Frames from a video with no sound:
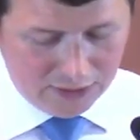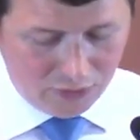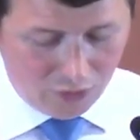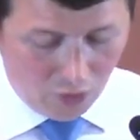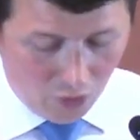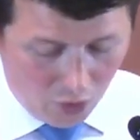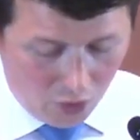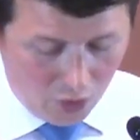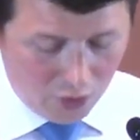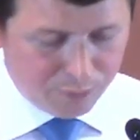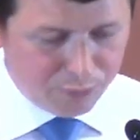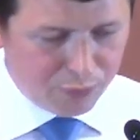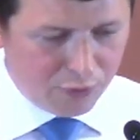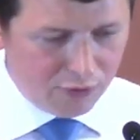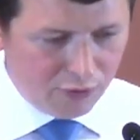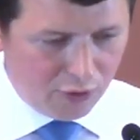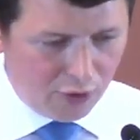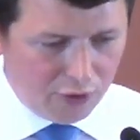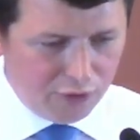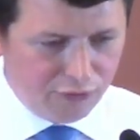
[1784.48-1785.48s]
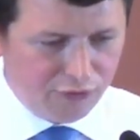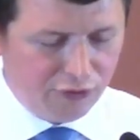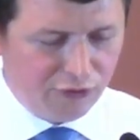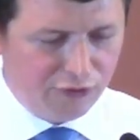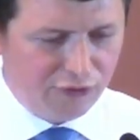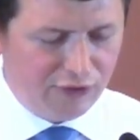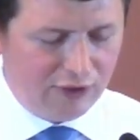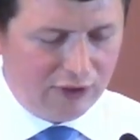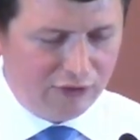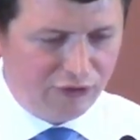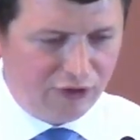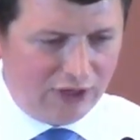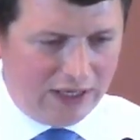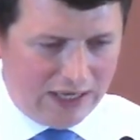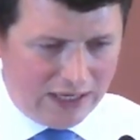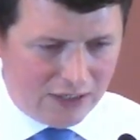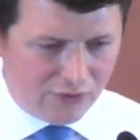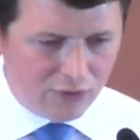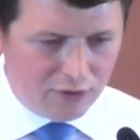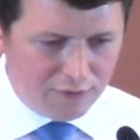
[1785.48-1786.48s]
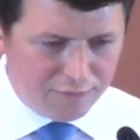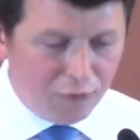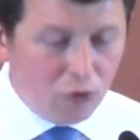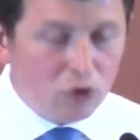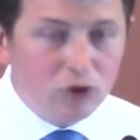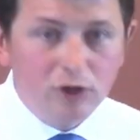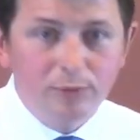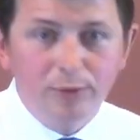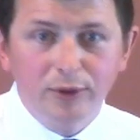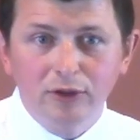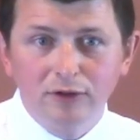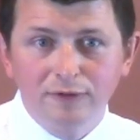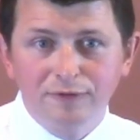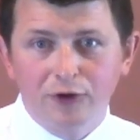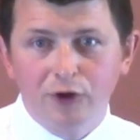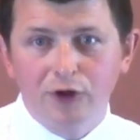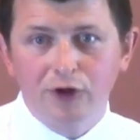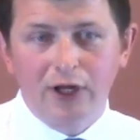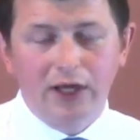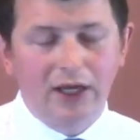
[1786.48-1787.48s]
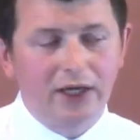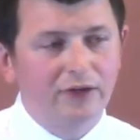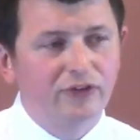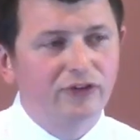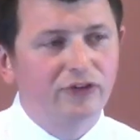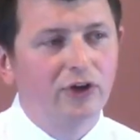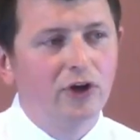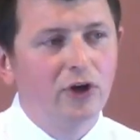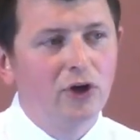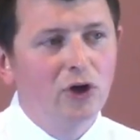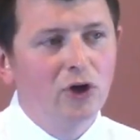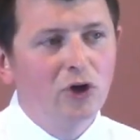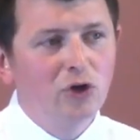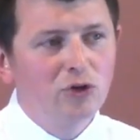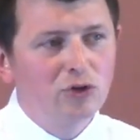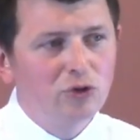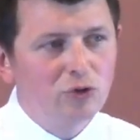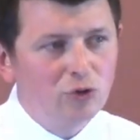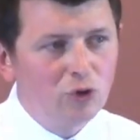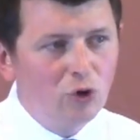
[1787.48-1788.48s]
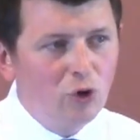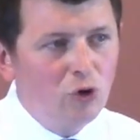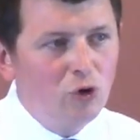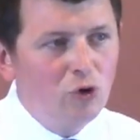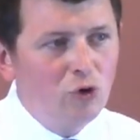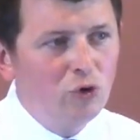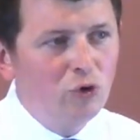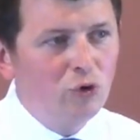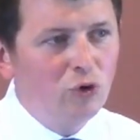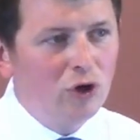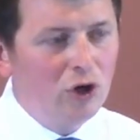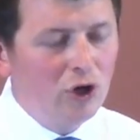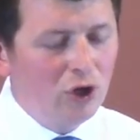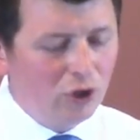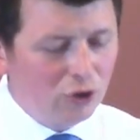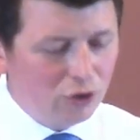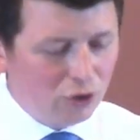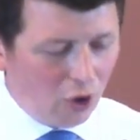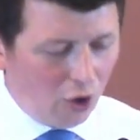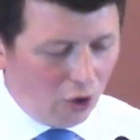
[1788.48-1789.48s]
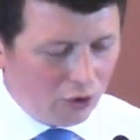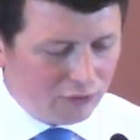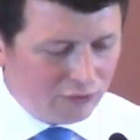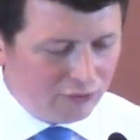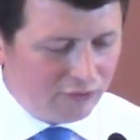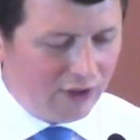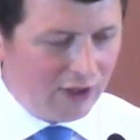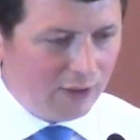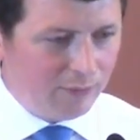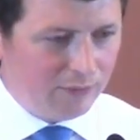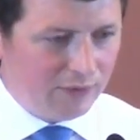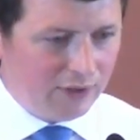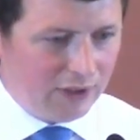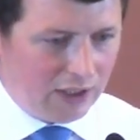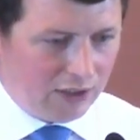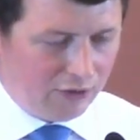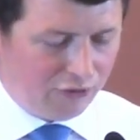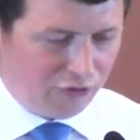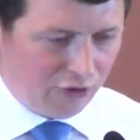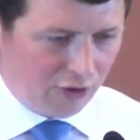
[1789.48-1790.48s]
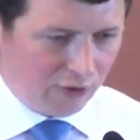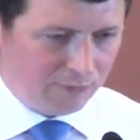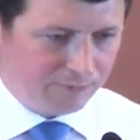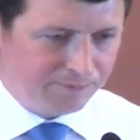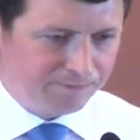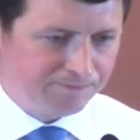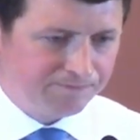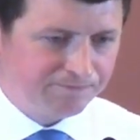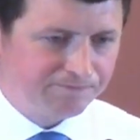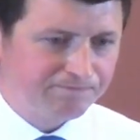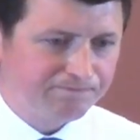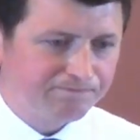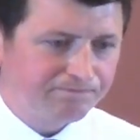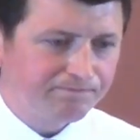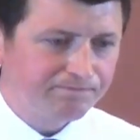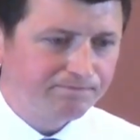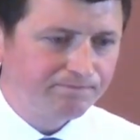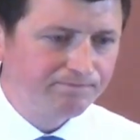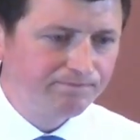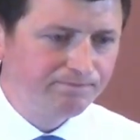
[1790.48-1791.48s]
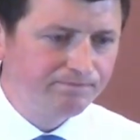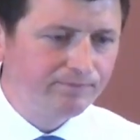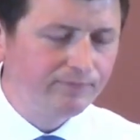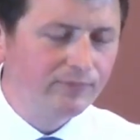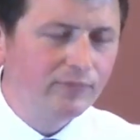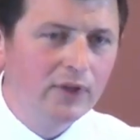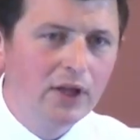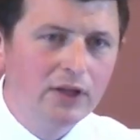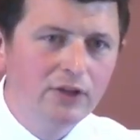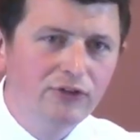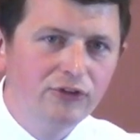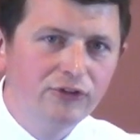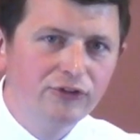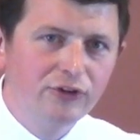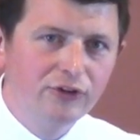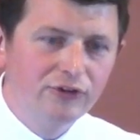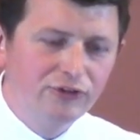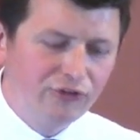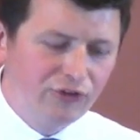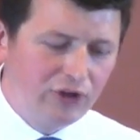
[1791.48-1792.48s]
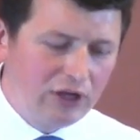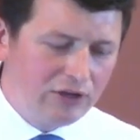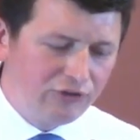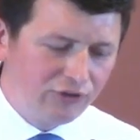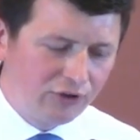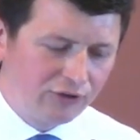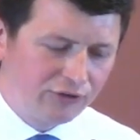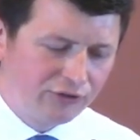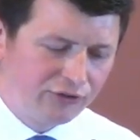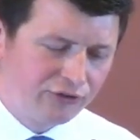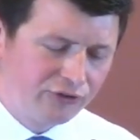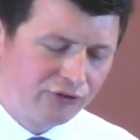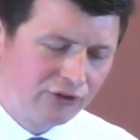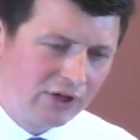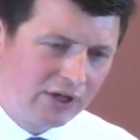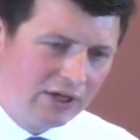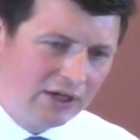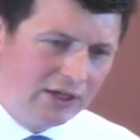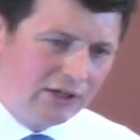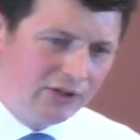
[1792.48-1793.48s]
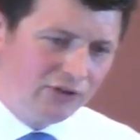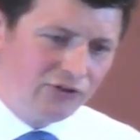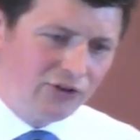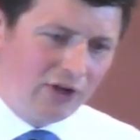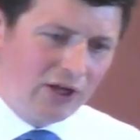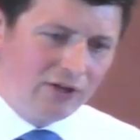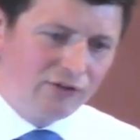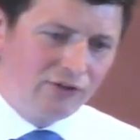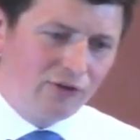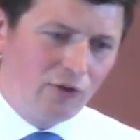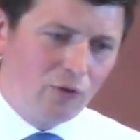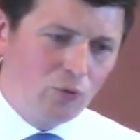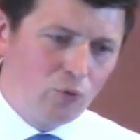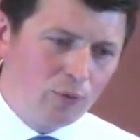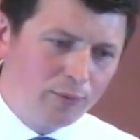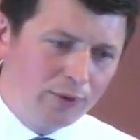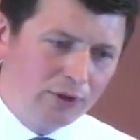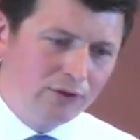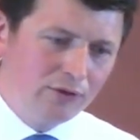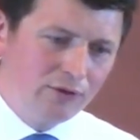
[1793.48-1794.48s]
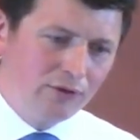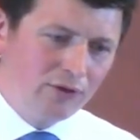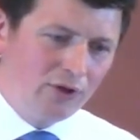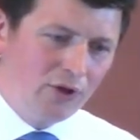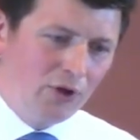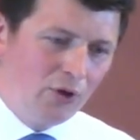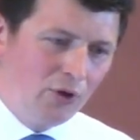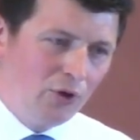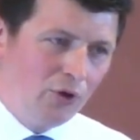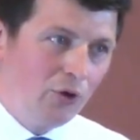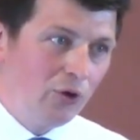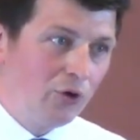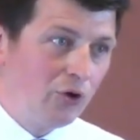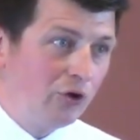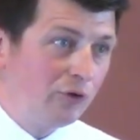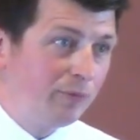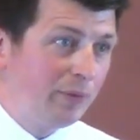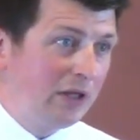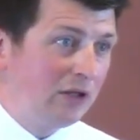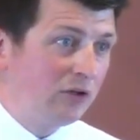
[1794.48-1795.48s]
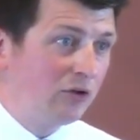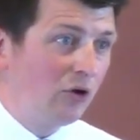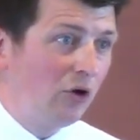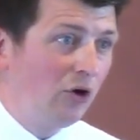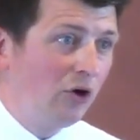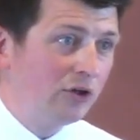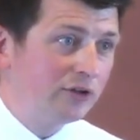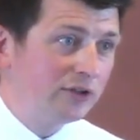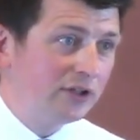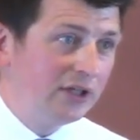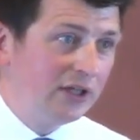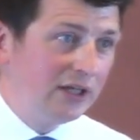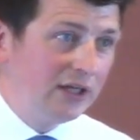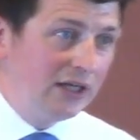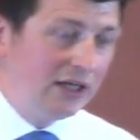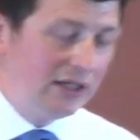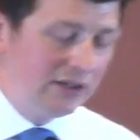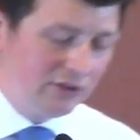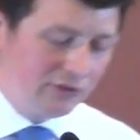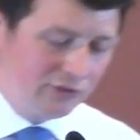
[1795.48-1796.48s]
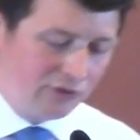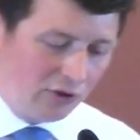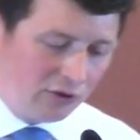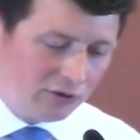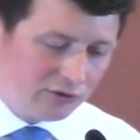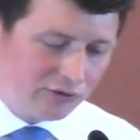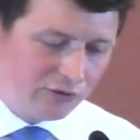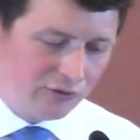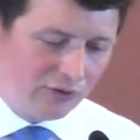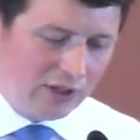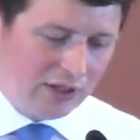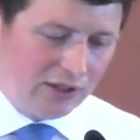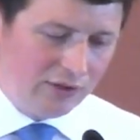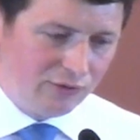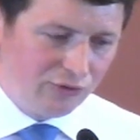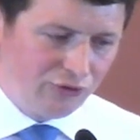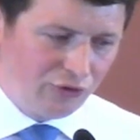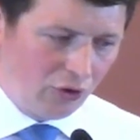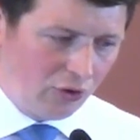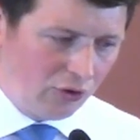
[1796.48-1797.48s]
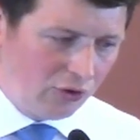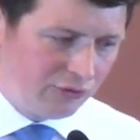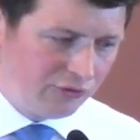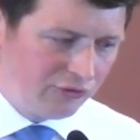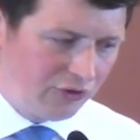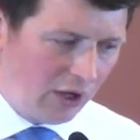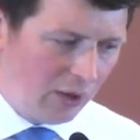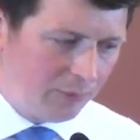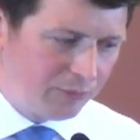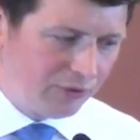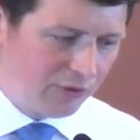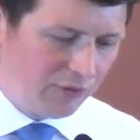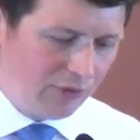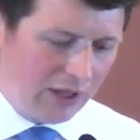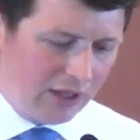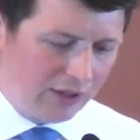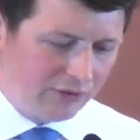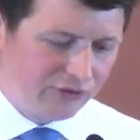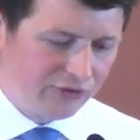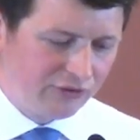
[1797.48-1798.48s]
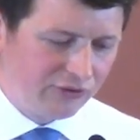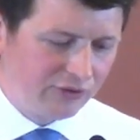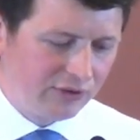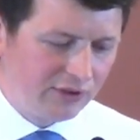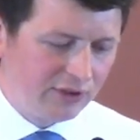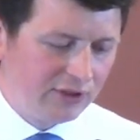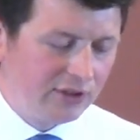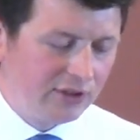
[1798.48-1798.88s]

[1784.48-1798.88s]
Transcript: God pronounces this irrevocable verdict, no condemnation. Just as Jesus said to the woman who had been caught in adultery, John chapter 8.